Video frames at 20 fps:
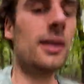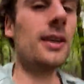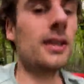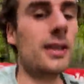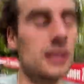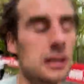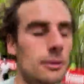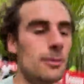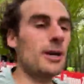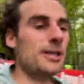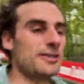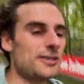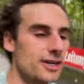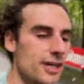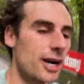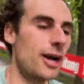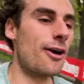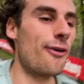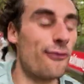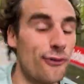Kilometer
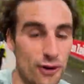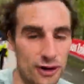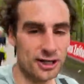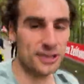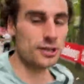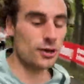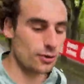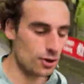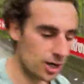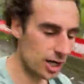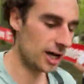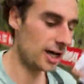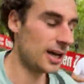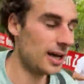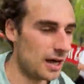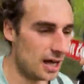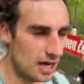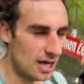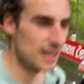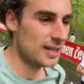32,
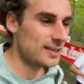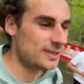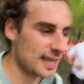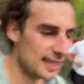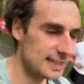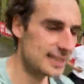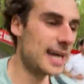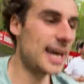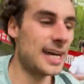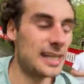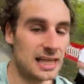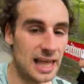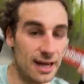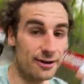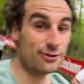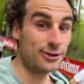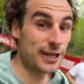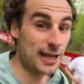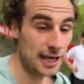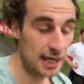10K
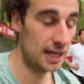left.